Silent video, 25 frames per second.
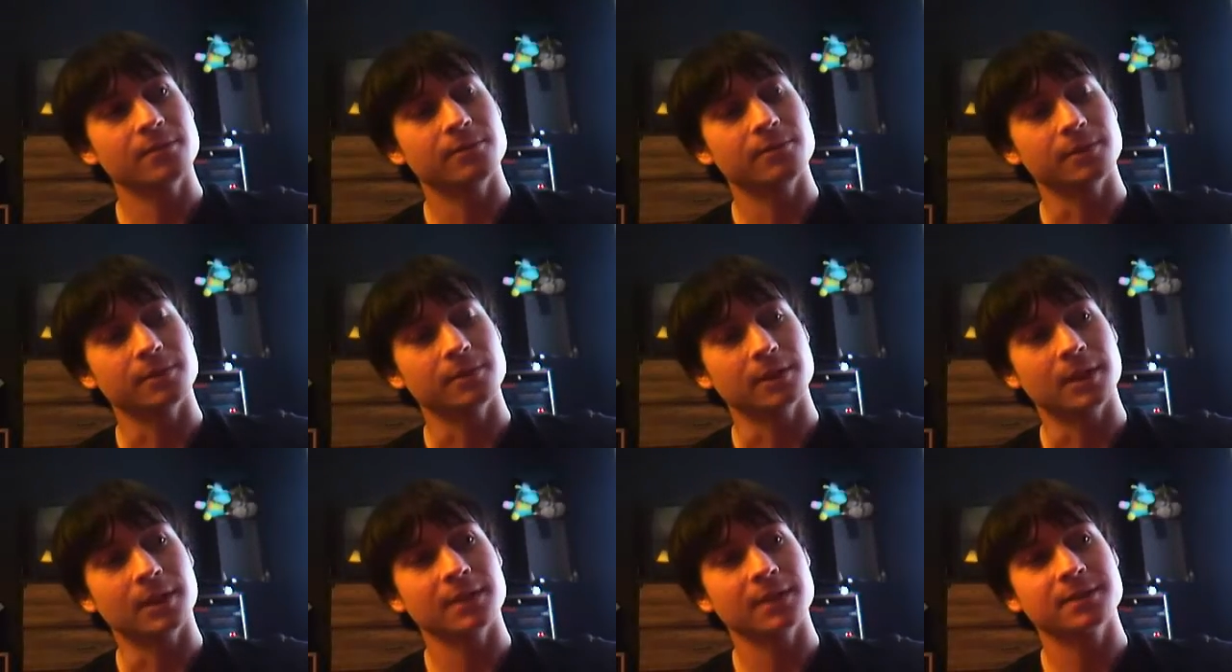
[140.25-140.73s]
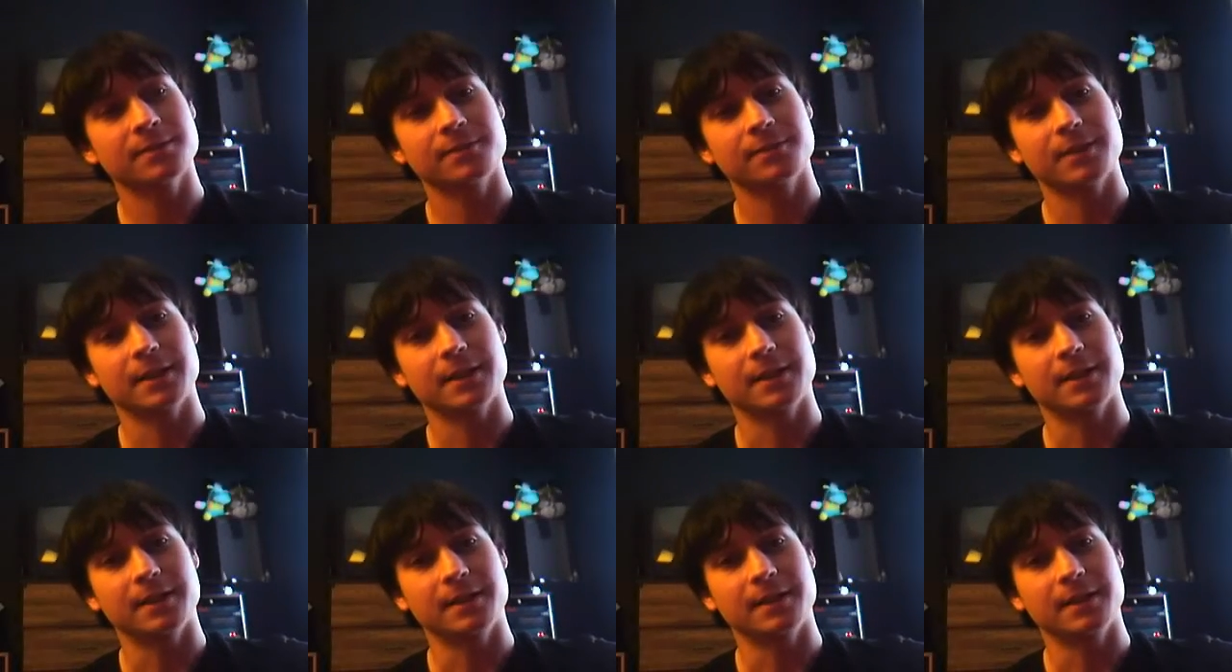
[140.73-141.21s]

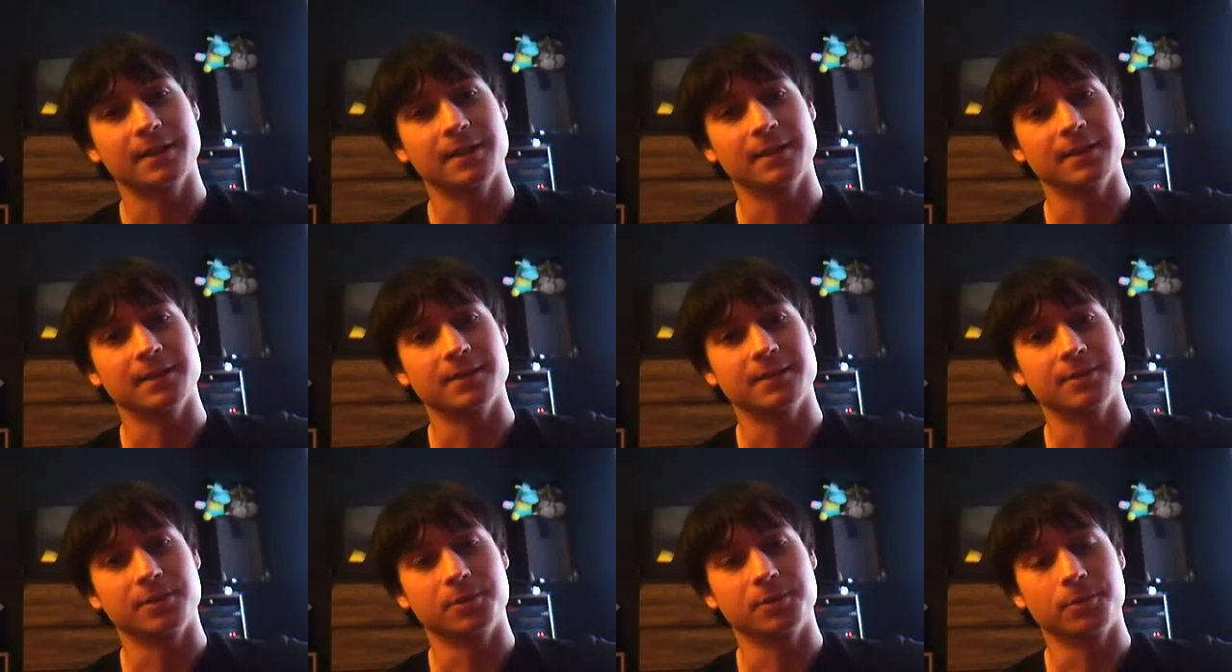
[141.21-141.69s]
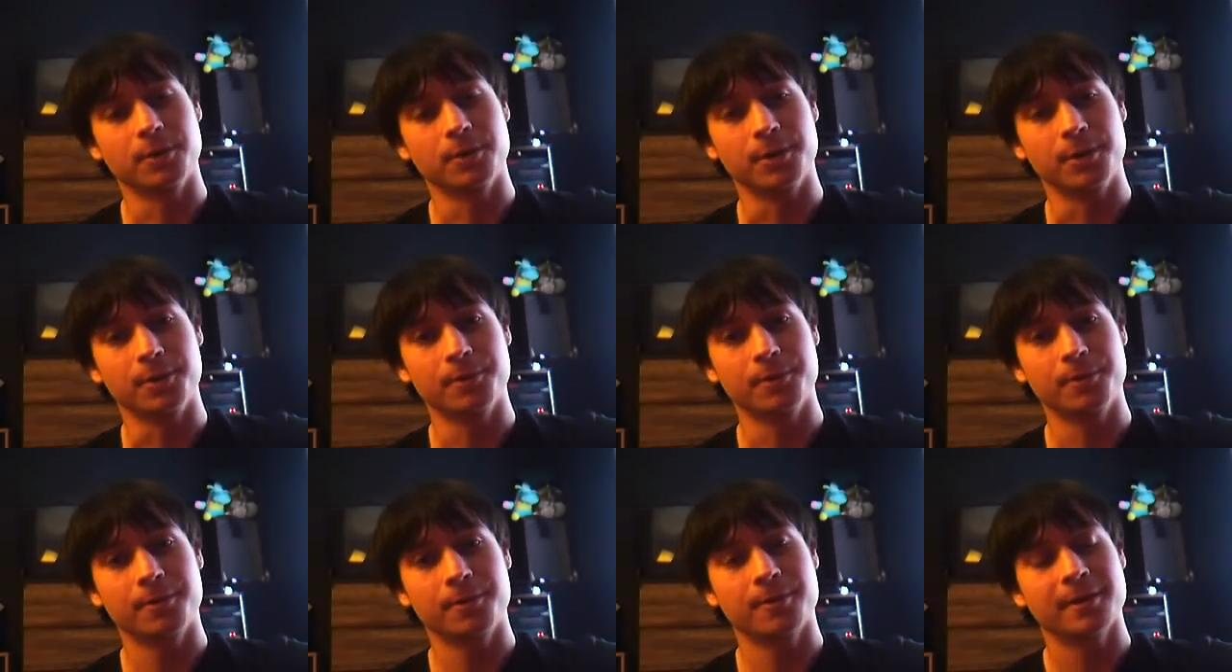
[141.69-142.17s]
philosophy is the
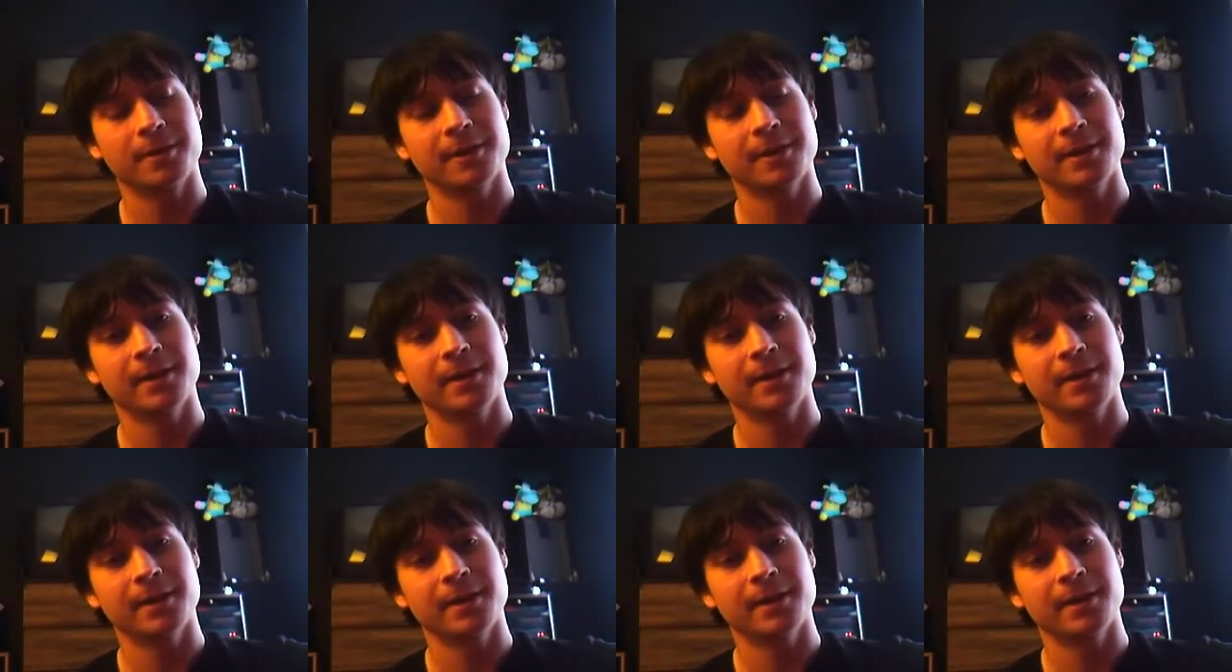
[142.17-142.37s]
growth,